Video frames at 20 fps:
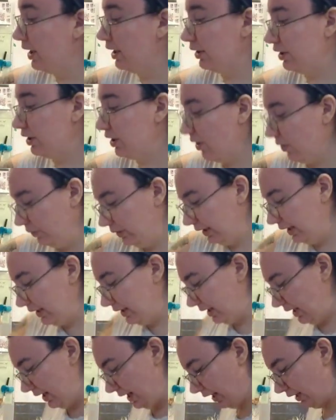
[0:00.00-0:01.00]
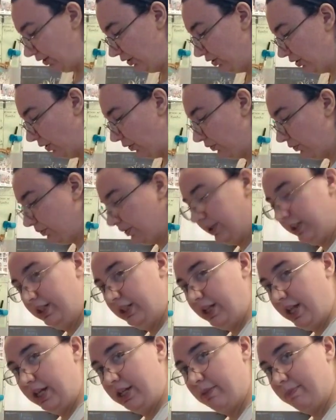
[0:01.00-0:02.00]
The only thing I don't really
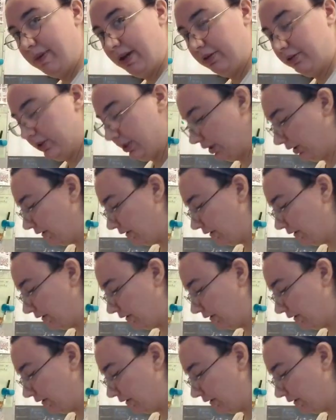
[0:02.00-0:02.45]
like about this